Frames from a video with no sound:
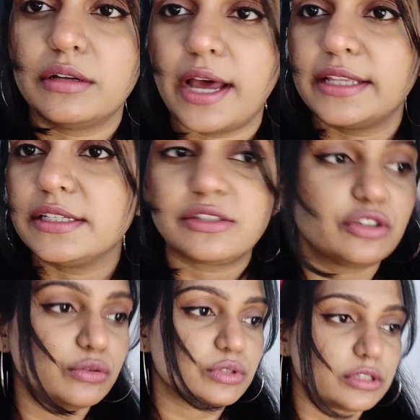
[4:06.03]
I
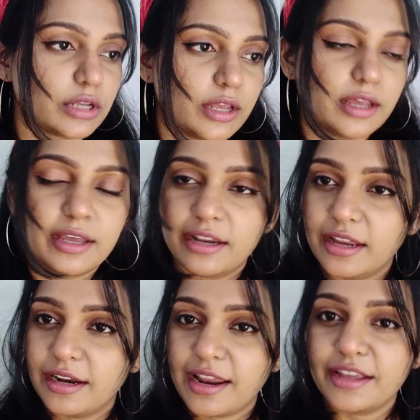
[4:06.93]
just used
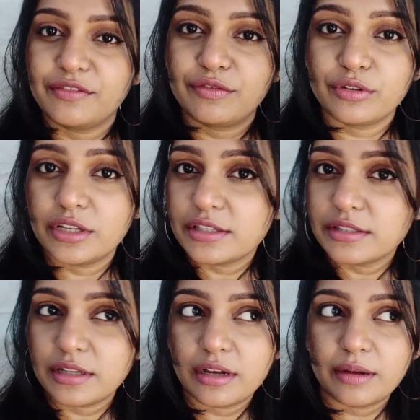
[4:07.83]
ring light for
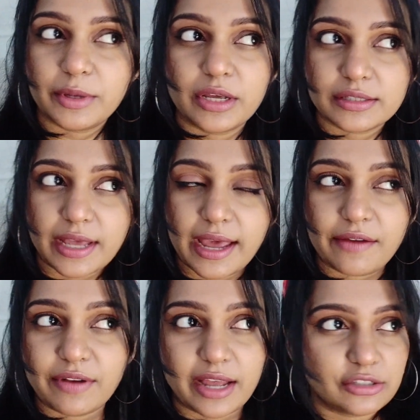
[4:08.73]
this because I
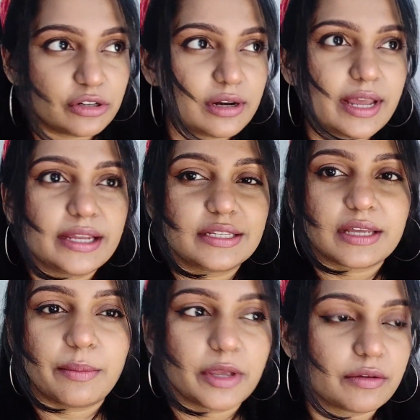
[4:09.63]
have natural light
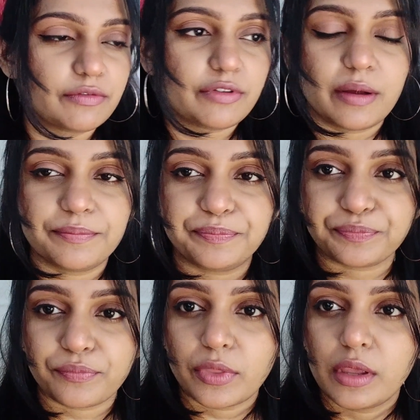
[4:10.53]
coming from
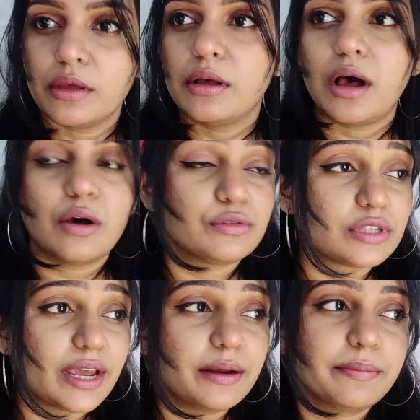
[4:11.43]

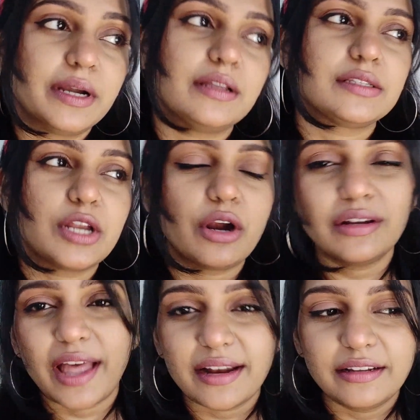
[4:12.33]
outside, but it's
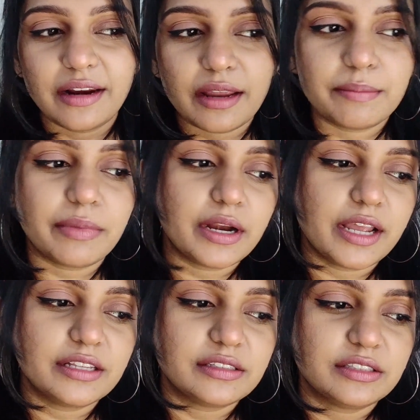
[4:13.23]
not that great, but
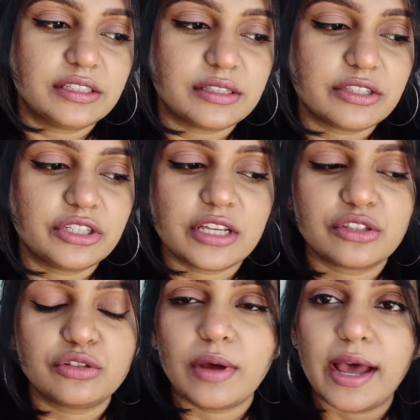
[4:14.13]
this is
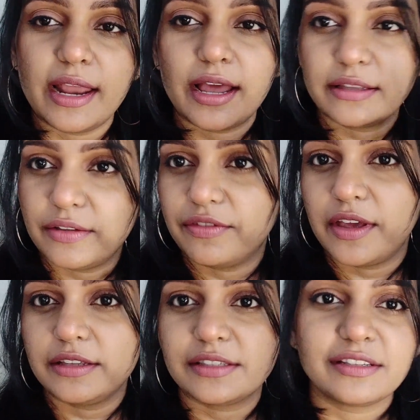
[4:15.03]
just to highlight the
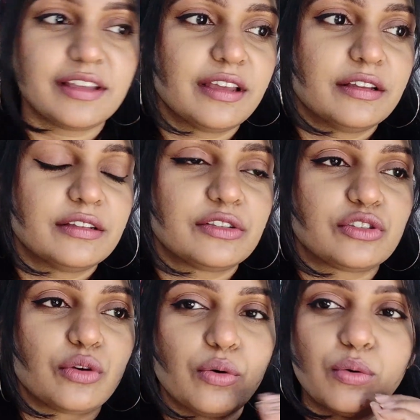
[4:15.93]
face.
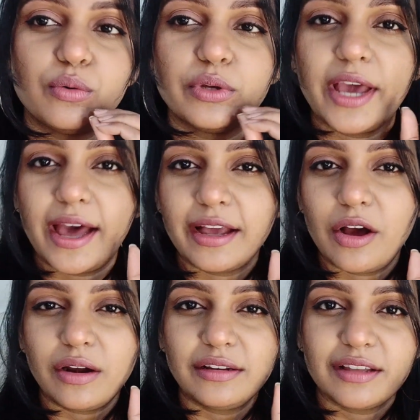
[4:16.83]
So yeah, I
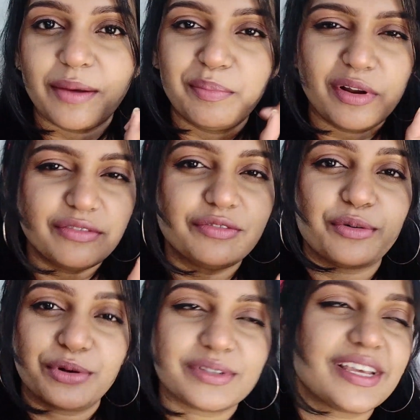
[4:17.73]
got a couple of photos.